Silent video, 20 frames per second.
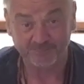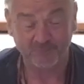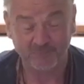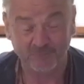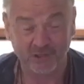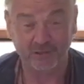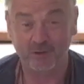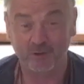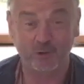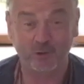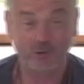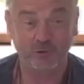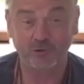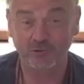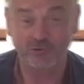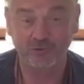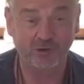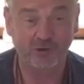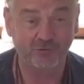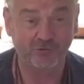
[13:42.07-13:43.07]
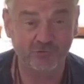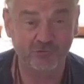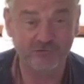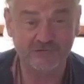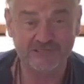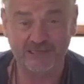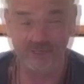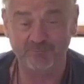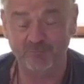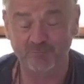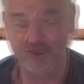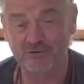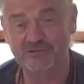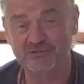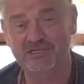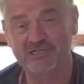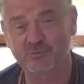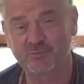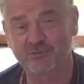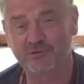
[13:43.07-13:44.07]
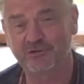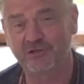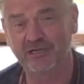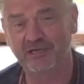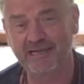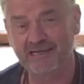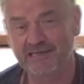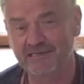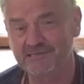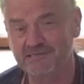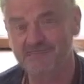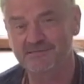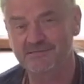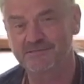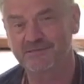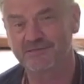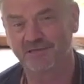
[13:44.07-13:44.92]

Uh, and you can go through the same process with your legs.